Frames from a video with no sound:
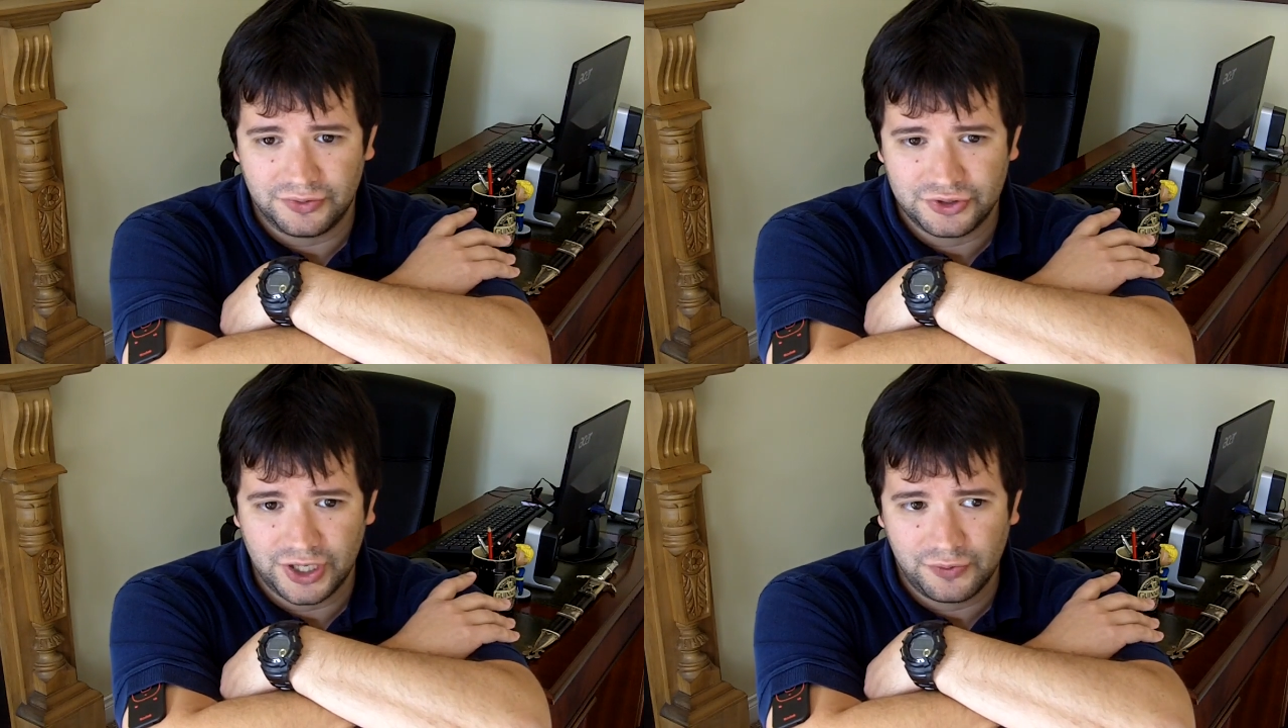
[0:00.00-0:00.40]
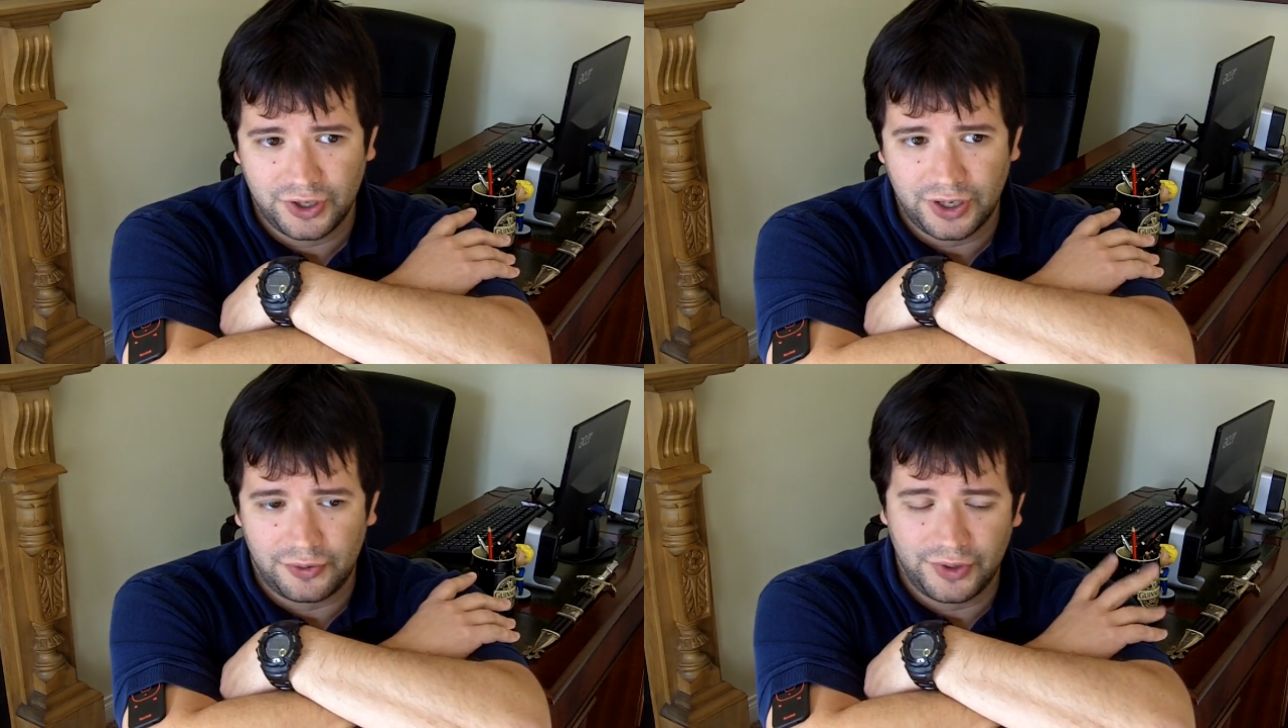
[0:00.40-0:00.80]
Should I
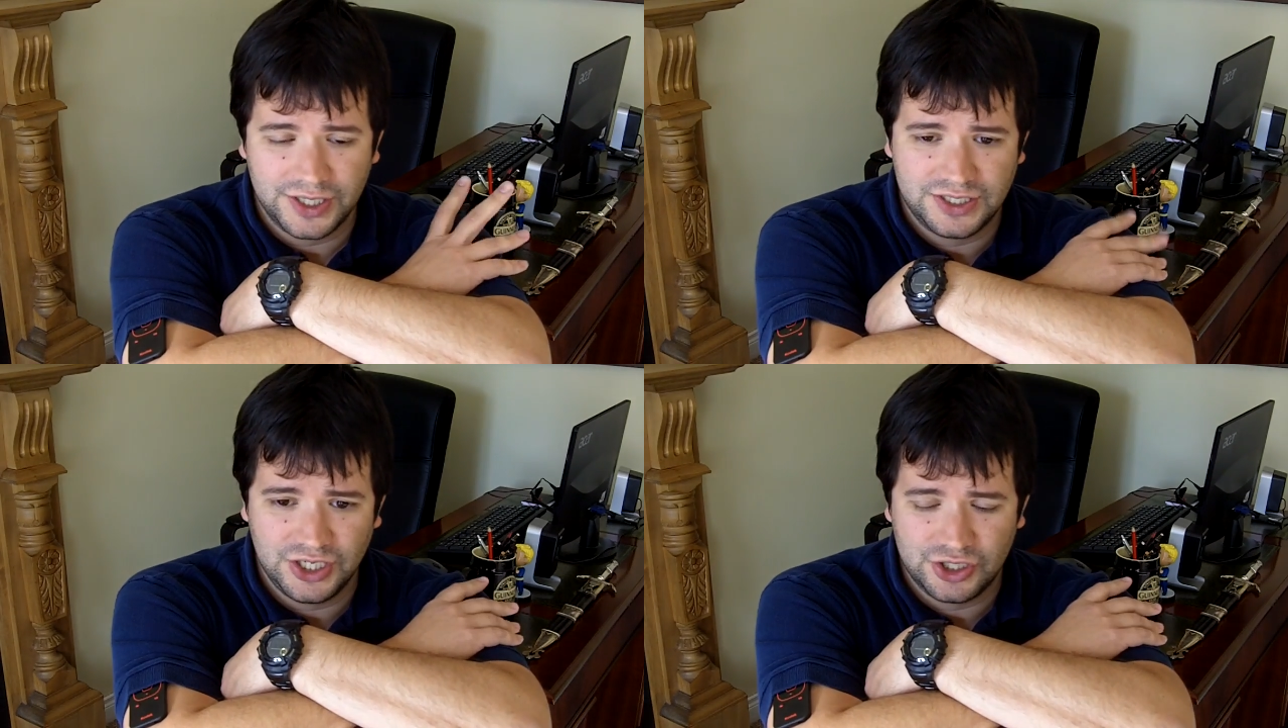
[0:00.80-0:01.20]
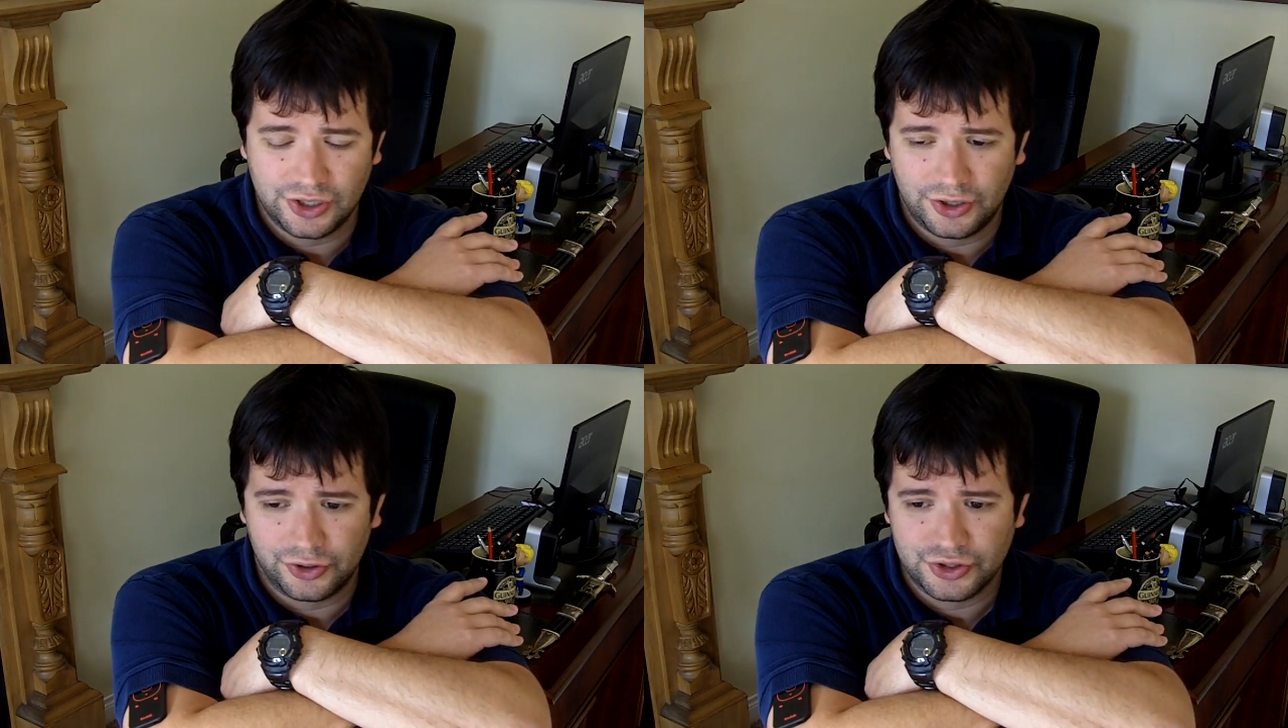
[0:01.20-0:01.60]
wear a red
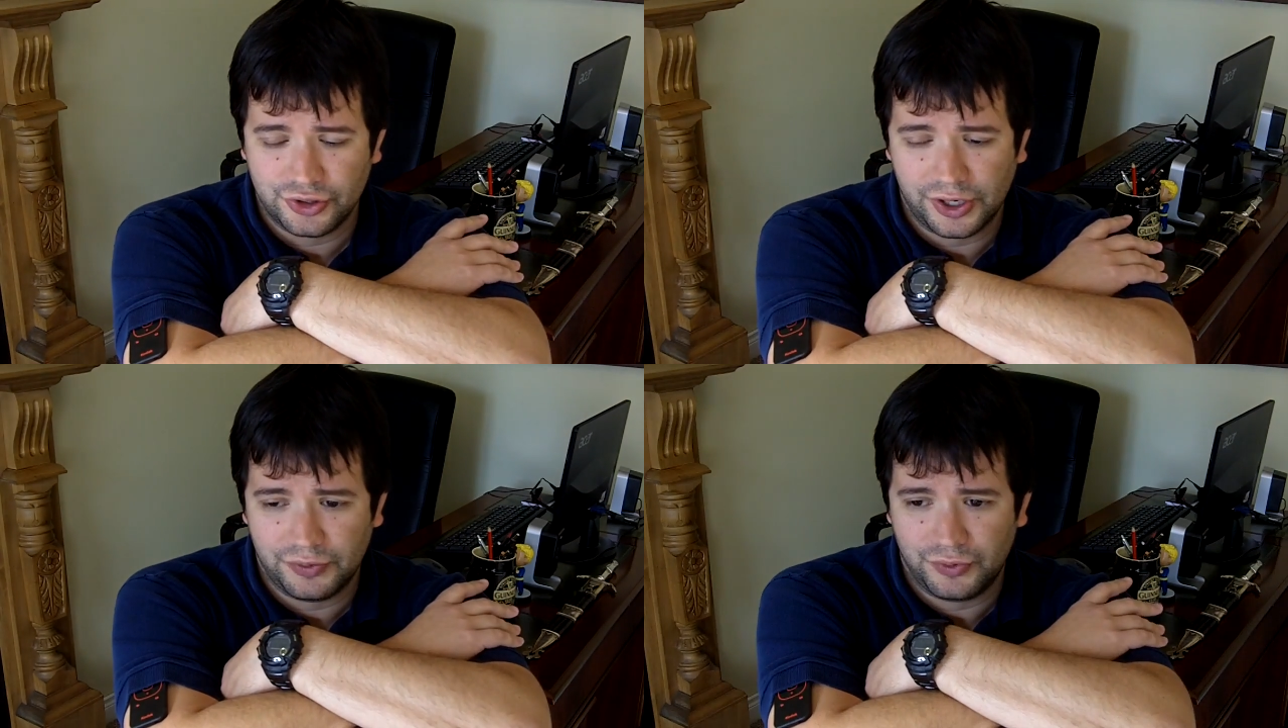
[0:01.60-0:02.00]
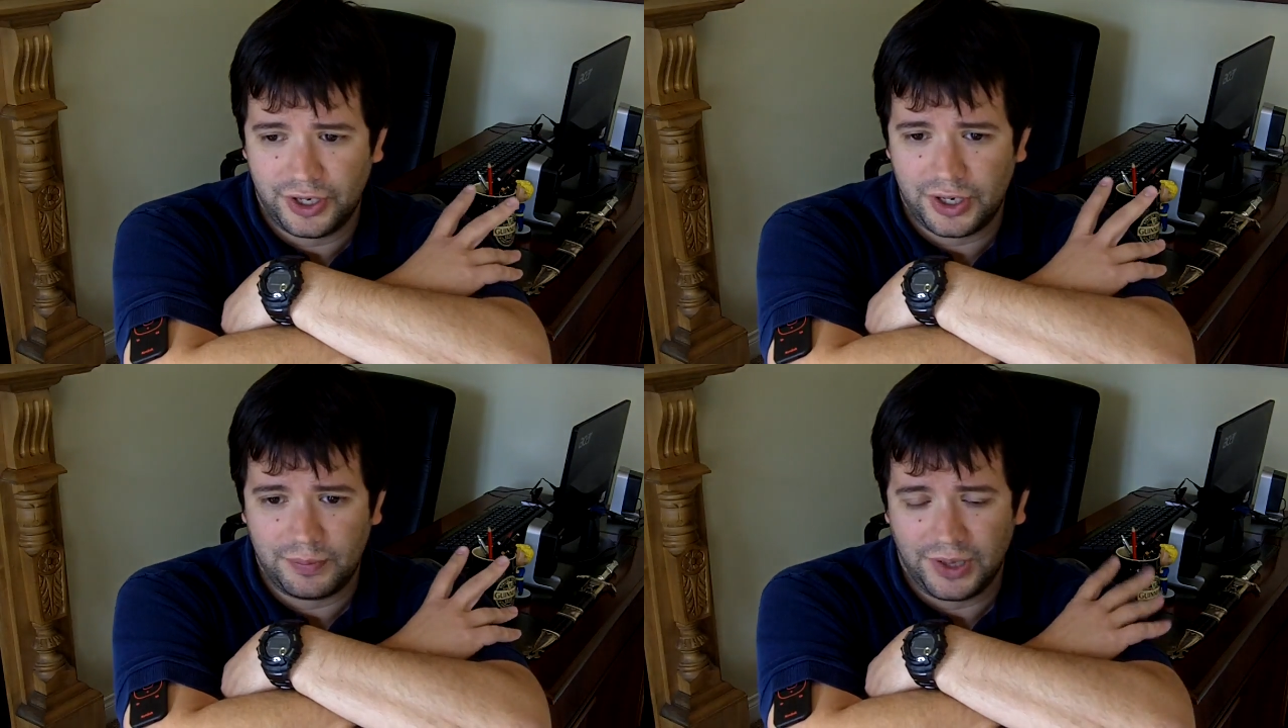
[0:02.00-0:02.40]
t-shirt or should I
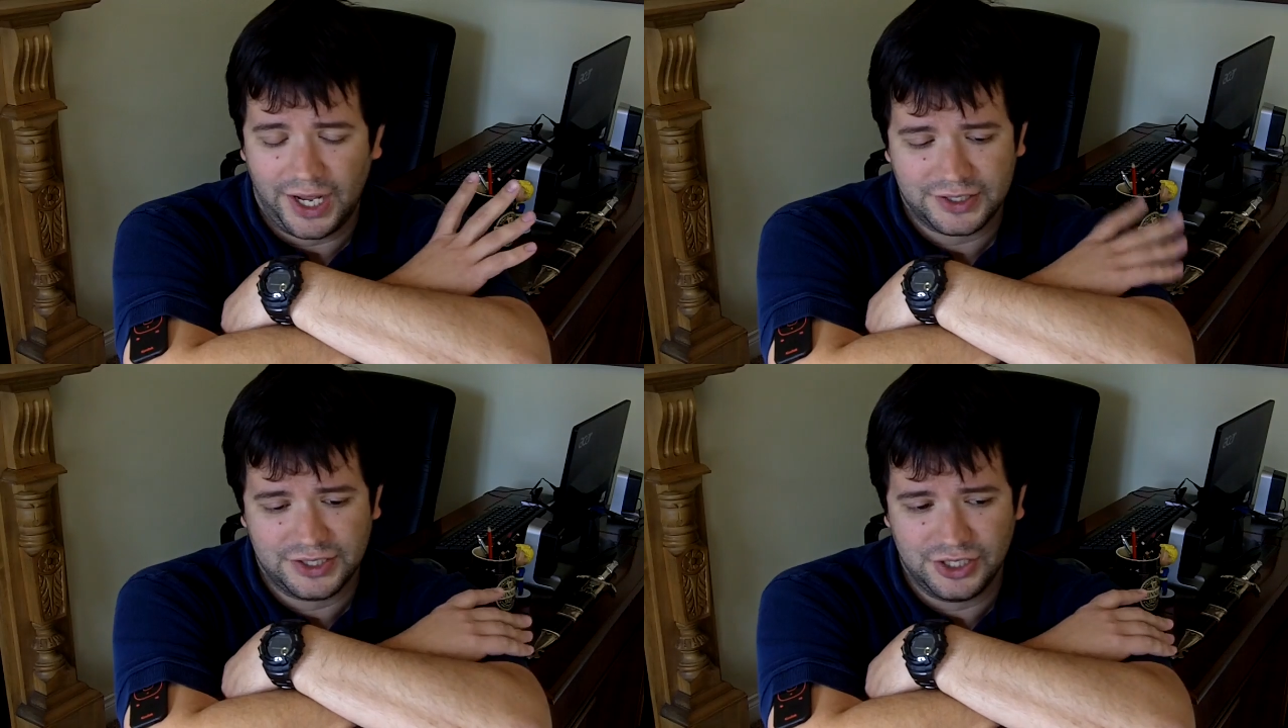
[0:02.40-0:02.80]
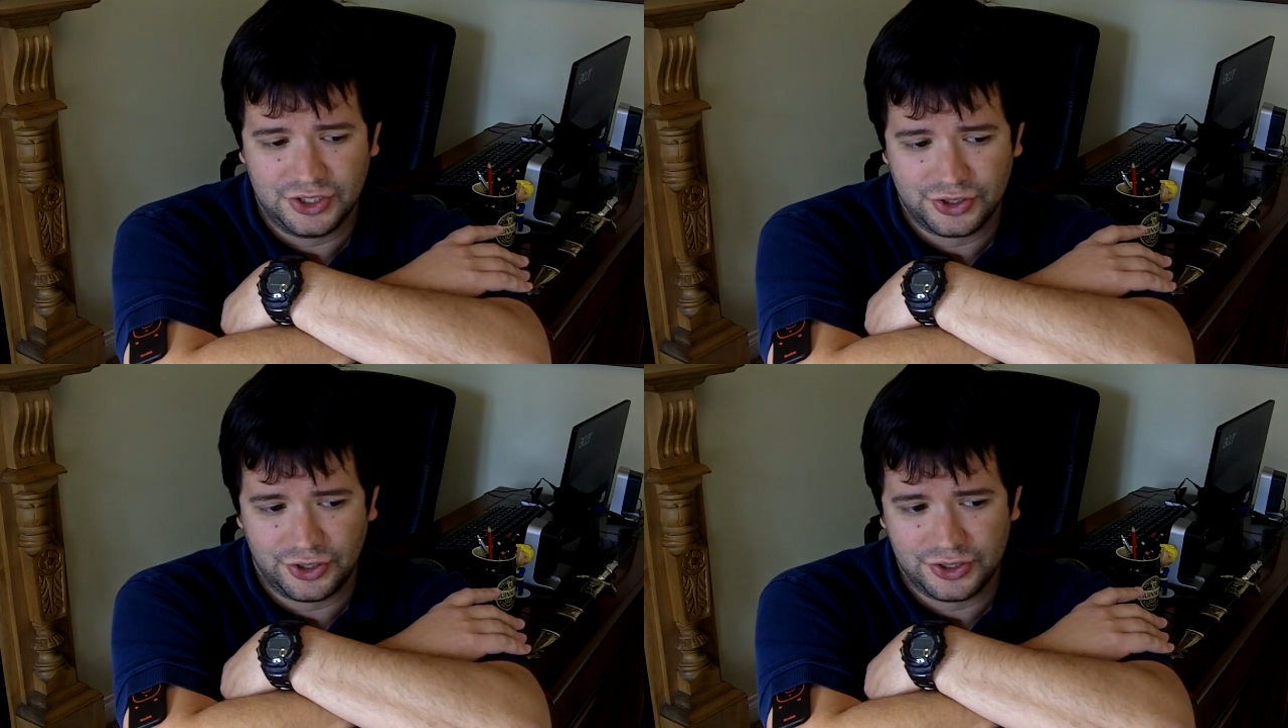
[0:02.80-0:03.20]
wear a black
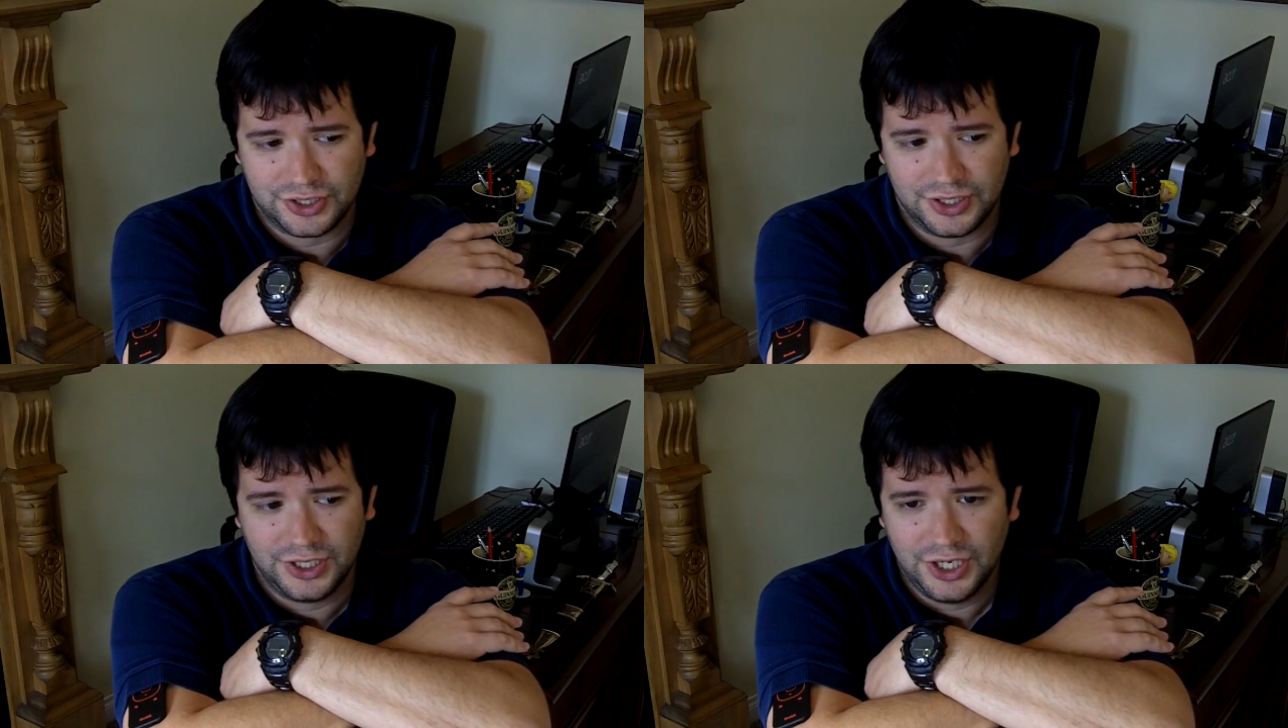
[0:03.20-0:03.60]
t-shirt?